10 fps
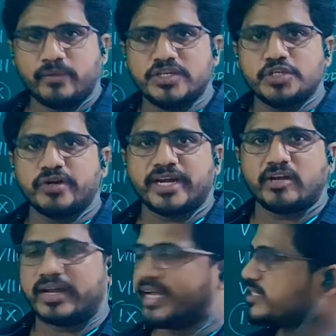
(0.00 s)
One should
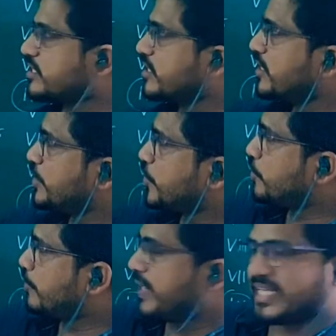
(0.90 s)
recognize
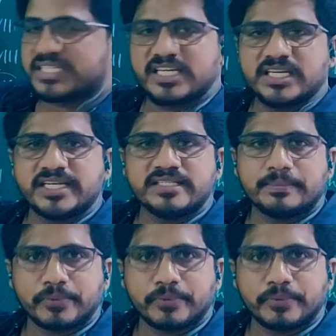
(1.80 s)
thromboplastin is a